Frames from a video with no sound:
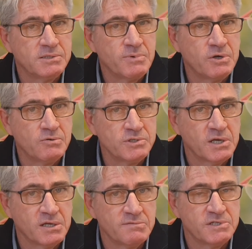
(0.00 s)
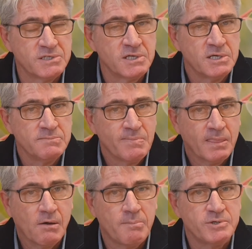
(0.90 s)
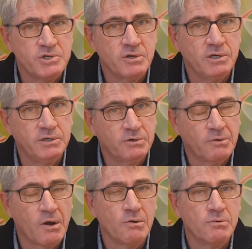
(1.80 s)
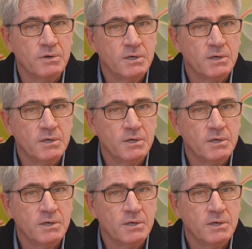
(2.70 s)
but it also gives us opportunity to grow